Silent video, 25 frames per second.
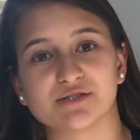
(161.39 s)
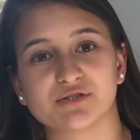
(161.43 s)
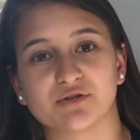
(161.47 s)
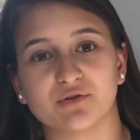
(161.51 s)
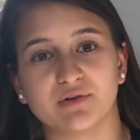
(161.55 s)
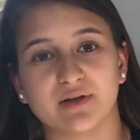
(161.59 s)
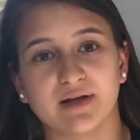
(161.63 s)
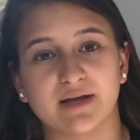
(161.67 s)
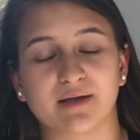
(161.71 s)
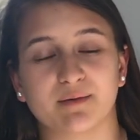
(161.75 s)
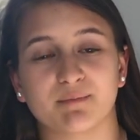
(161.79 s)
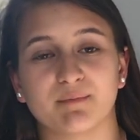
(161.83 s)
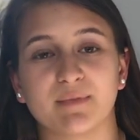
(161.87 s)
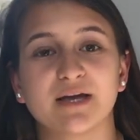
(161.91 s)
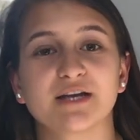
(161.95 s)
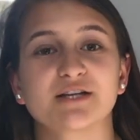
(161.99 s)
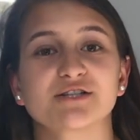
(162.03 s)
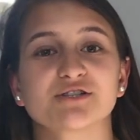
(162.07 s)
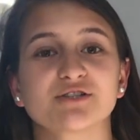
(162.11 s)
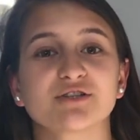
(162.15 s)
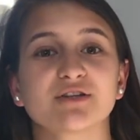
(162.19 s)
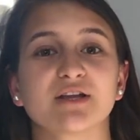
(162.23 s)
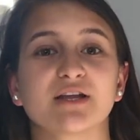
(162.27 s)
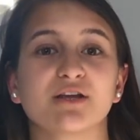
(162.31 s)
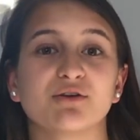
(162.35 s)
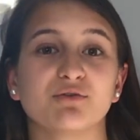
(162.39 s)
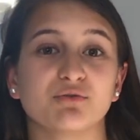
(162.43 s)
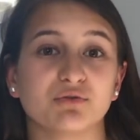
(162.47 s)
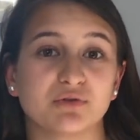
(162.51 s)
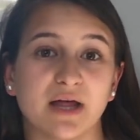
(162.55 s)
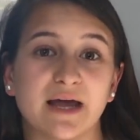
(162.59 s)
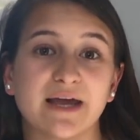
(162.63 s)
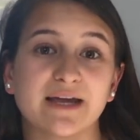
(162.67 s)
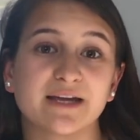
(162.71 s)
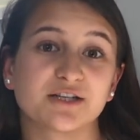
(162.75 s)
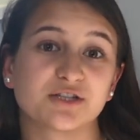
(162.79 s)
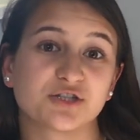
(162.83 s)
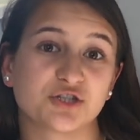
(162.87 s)
So like make sure that you
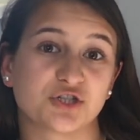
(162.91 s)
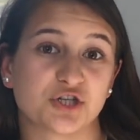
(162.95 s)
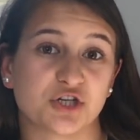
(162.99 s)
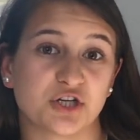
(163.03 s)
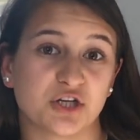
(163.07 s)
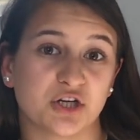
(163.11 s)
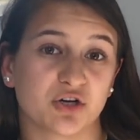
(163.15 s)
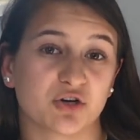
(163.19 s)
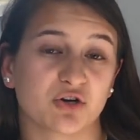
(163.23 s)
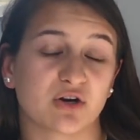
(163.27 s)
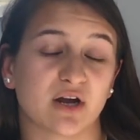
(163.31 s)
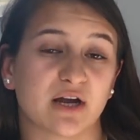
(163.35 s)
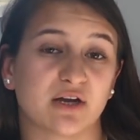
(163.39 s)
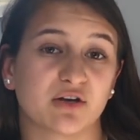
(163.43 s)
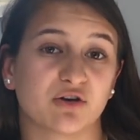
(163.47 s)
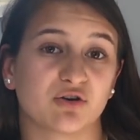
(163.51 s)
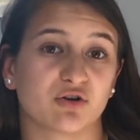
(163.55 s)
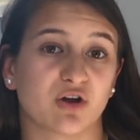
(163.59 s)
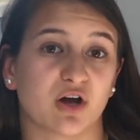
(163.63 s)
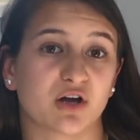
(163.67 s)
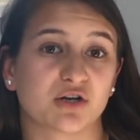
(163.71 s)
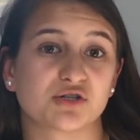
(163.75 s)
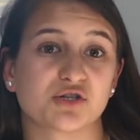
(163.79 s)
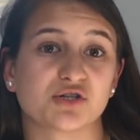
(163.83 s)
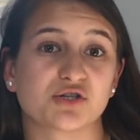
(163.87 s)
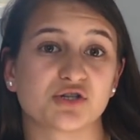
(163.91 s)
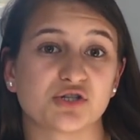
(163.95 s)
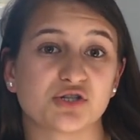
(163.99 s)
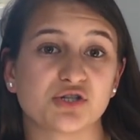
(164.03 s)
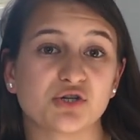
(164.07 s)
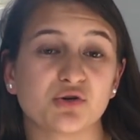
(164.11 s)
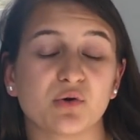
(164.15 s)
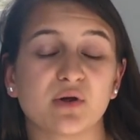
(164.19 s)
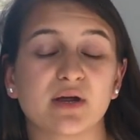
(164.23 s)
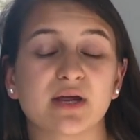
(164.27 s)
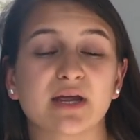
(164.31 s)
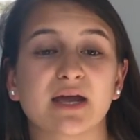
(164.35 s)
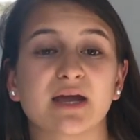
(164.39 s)
like cheer and you're not just
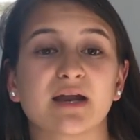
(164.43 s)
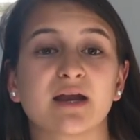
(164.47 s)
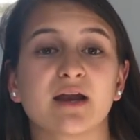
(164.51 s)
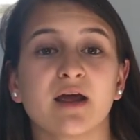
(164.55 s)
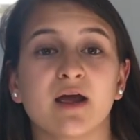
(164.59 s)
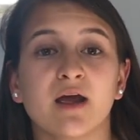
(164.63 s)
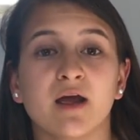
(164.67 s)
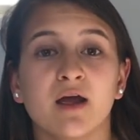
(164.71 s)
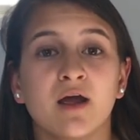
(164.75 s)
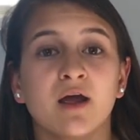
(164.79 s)
doing it